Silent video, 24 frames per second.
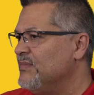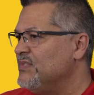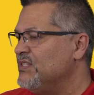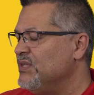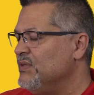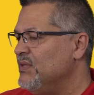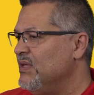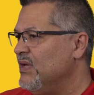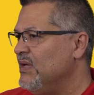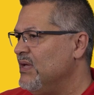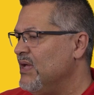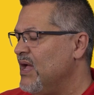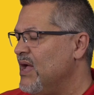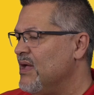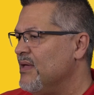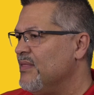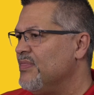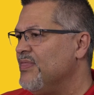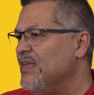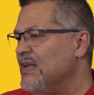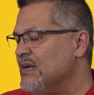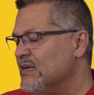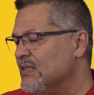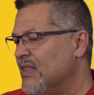to the uh,
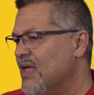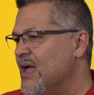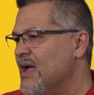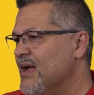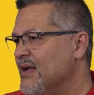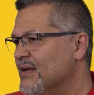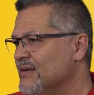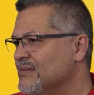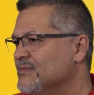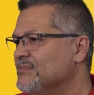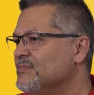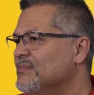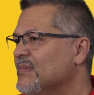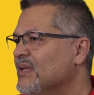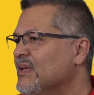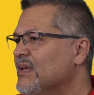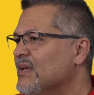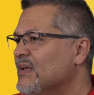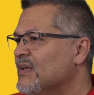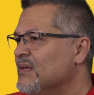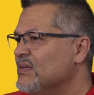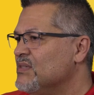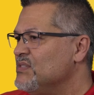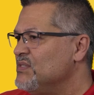thin client.
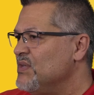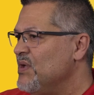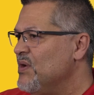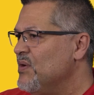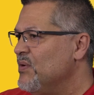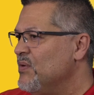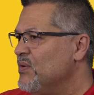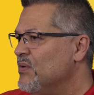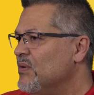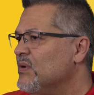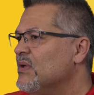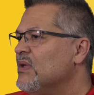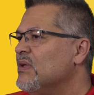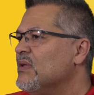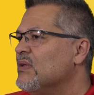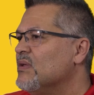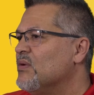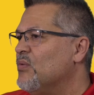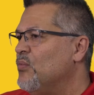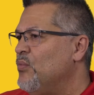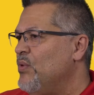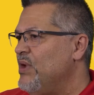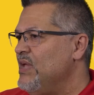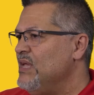So
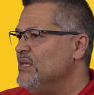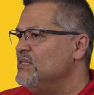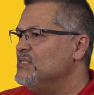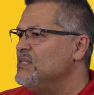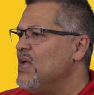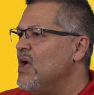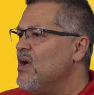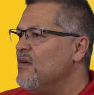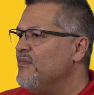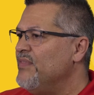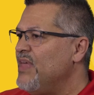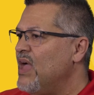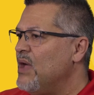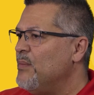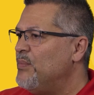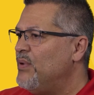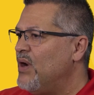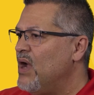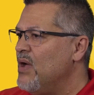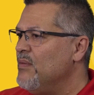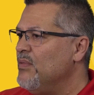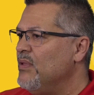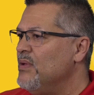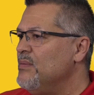we solved that
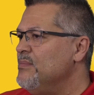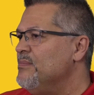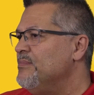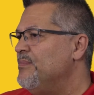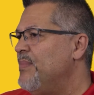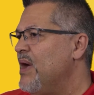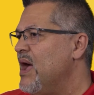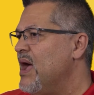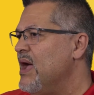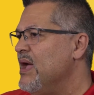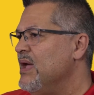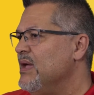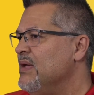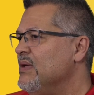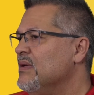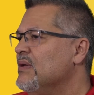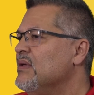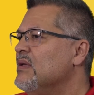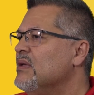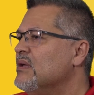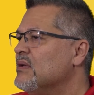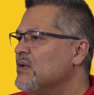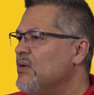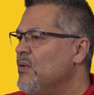problem by
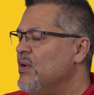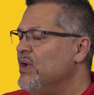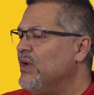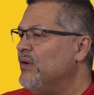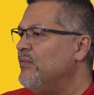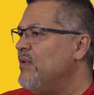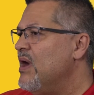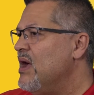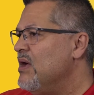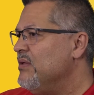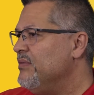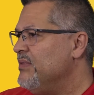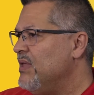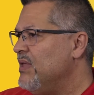going around